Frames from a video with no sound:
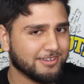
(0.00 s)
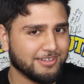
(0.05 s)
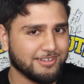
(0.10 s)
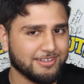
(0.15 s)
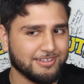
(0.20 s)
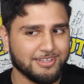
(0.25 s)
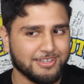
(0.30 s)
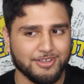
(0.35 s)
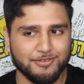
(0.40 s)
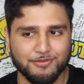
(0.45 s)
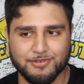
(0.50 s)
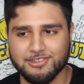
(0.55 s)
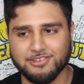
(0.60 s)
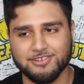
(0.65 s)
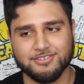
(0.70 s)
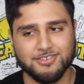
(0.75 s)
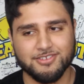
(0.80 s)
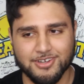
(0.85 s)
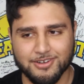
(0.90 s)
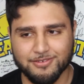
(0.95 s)
And then, like, we
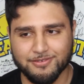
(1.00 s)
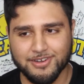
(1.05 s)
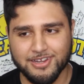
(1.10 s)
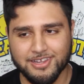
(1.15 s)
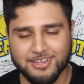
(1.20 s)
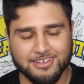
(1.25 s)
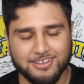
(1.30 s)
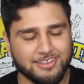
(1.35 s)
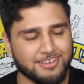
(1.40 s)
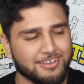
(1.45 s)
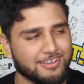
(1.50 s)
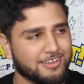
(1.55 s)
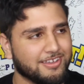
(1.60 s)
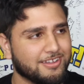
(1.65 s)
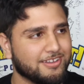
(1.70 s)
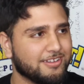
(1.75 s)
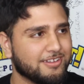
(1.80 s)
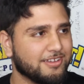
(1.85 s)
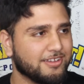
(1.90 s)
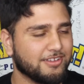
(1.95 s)
look to our right,
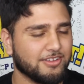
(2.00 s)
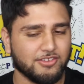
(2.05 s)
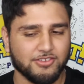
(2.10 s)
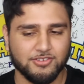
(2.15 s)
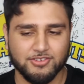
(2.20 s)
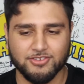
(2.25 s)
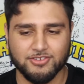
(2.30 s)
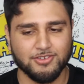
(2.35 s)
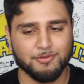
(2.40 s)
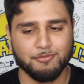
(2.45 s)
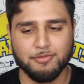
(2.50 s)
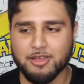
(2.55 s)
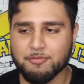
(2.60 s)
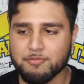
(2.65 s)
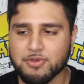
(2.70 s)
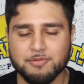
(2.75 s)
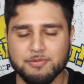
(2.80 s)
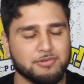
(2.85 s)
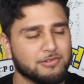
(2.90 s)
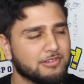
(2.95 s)
and it's just some,
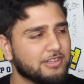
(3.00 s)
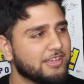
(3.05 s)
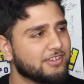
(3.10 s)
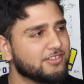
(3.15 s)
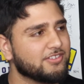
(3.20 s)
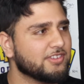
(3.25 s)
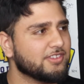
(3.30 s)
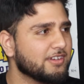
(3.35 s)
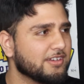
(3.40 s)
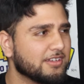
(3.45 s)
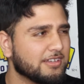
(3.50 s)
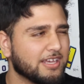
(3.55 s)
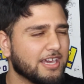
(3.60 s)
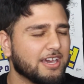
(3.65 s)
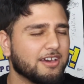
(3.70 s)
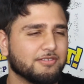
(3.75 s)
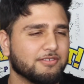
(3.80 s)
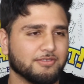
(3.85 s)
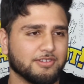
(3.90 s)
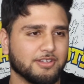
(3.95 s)
like, people, like, sitting
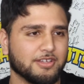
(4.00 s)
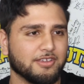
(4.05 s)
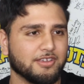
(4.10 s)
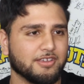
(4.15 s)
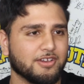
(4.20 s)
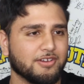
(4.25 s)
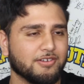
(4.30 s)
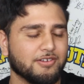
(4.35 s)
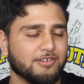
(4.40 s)
down. Like,